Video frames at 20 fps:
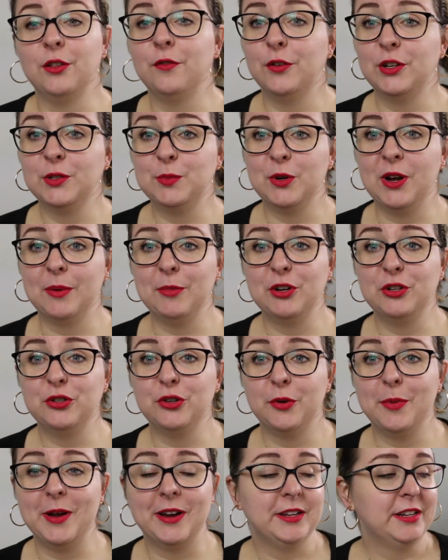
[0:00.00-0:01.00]
the first book I'm going to
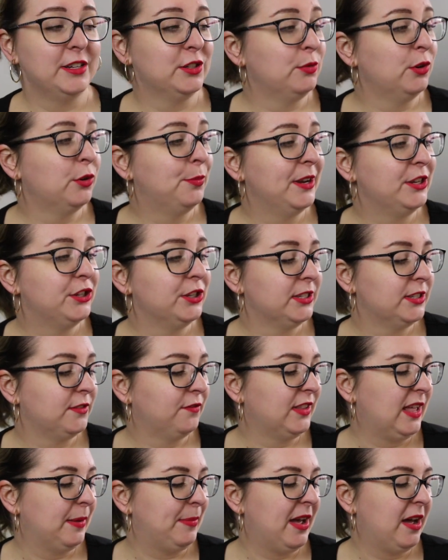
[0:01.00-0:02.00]
talk about is Real Pigeons
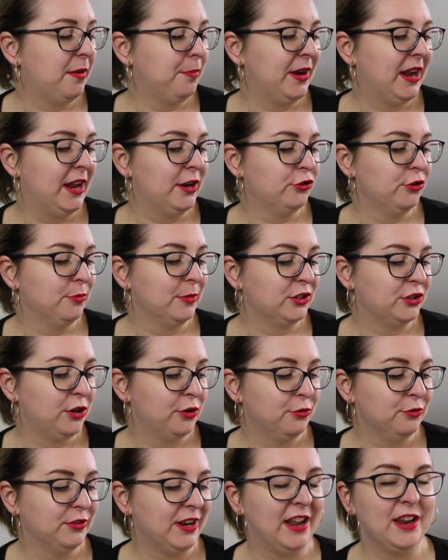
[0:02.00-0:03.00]
Flap Out by Andrew
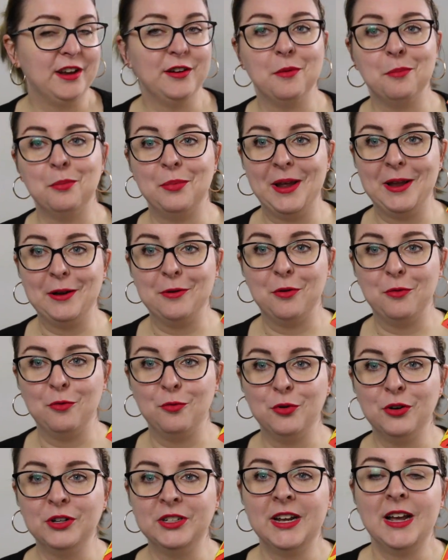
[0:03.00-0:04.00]
McDonald and Ben
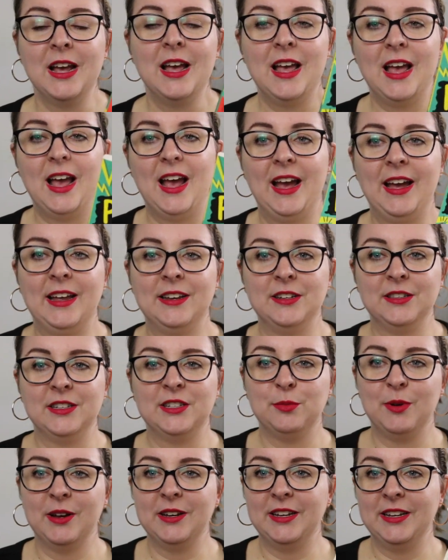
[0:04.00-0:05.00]
Wood. And
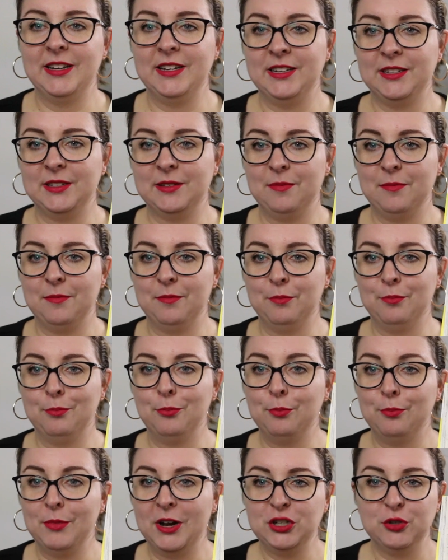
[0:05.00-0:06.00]
this one is
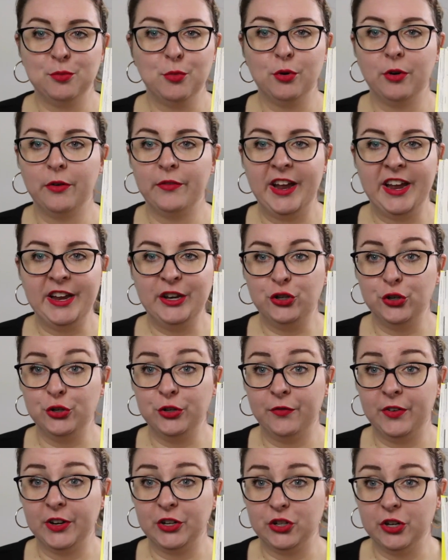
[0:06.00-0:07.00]
much more of a
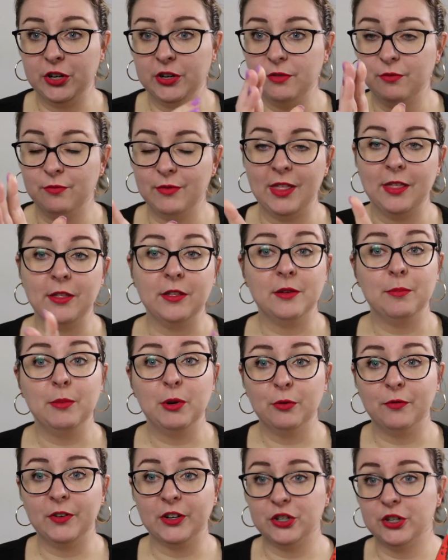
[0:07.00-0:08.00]
junior fiction rather than
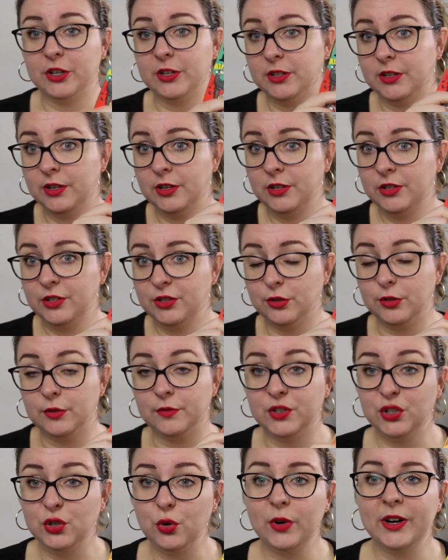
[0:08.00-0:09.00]
middle fiction sort
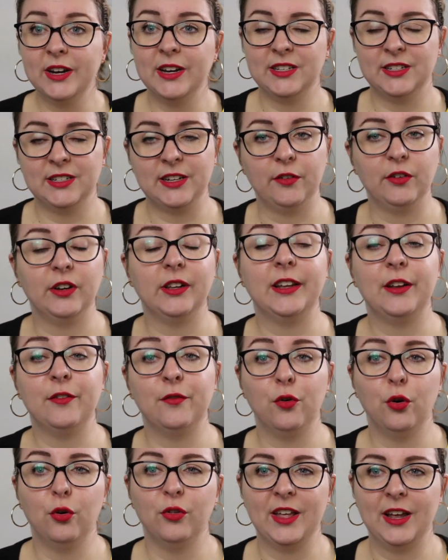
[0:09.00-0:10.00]
of story. It's definitely
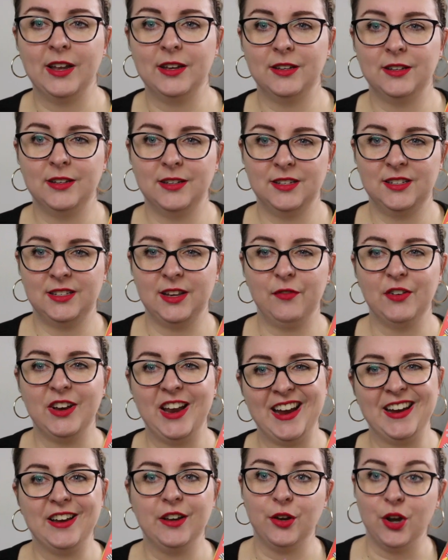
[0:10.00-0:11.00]
for that 7,
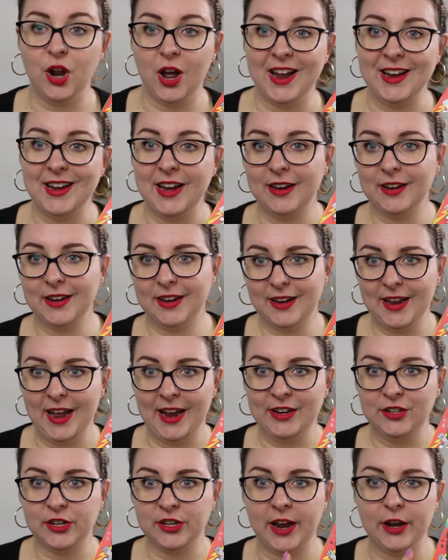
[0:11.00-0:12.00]
8, 9
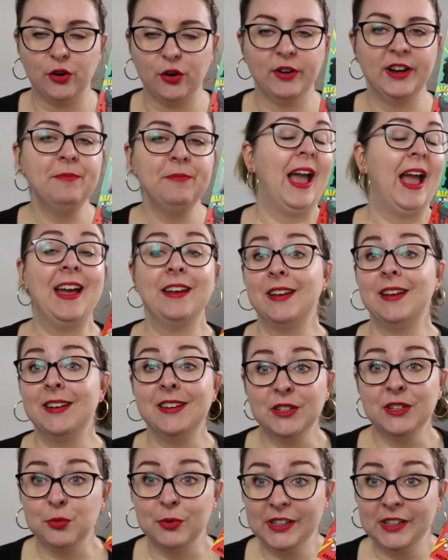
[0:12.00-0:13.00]
age category. And it
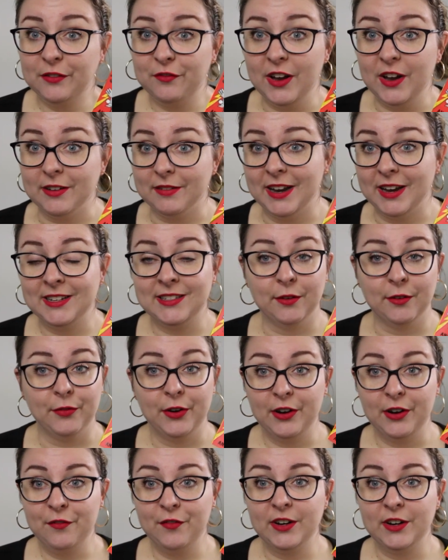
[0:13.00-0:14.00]
is really fun. It's a
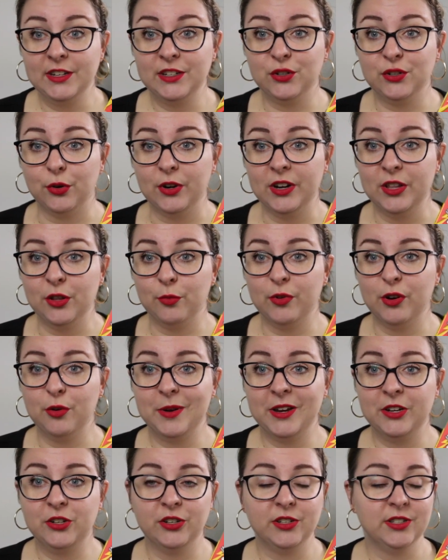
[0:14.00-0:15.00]
very funny story. The Real
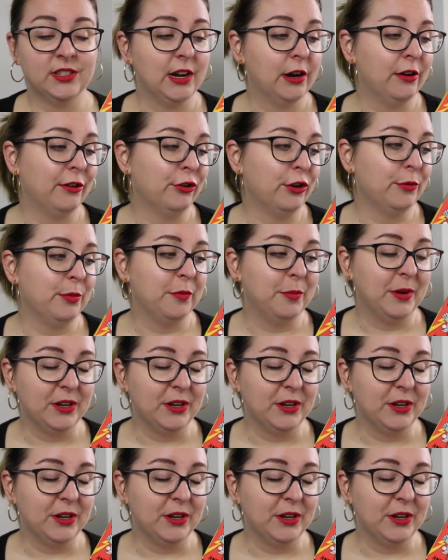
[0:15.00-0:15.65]
Pigeons are a group of